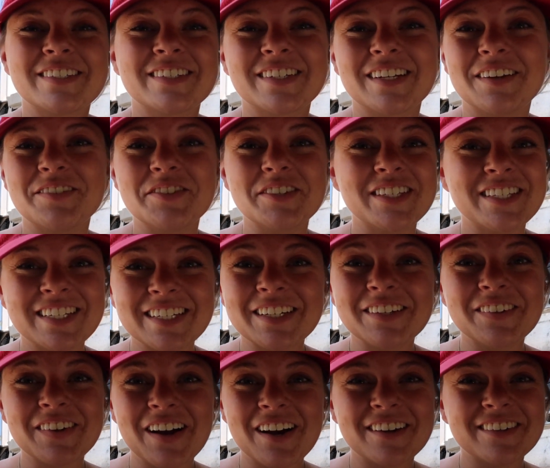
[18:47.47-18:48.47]
are gonna have to stick
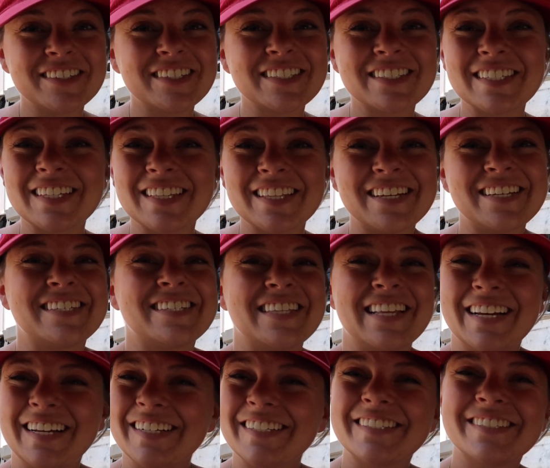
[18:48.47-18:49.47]
around to see this
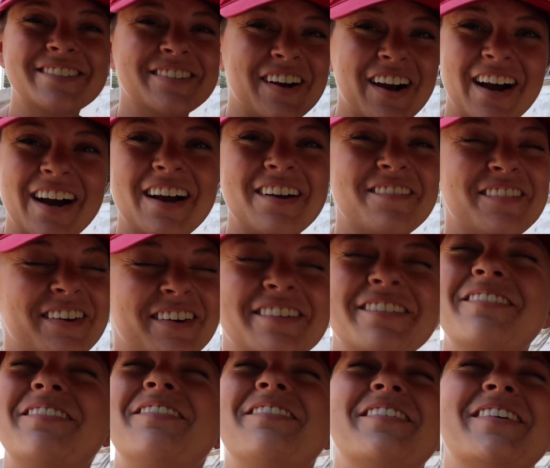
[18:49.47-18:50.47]
thing drive,
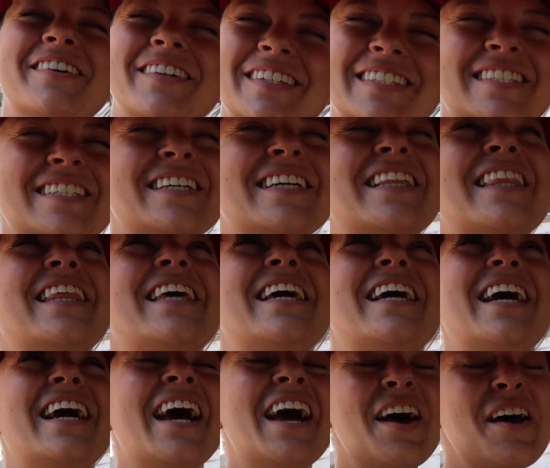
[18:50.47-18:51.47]

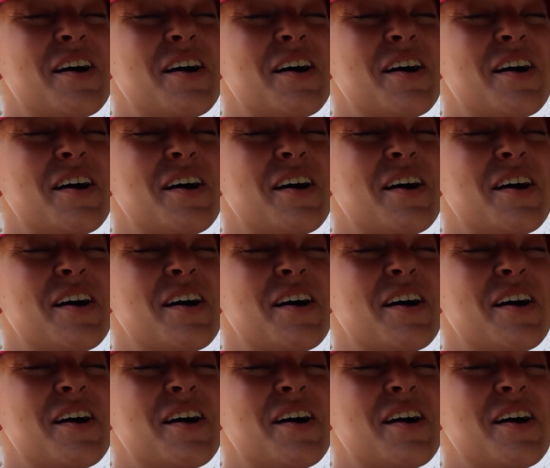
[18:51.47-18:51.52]
unfortunately,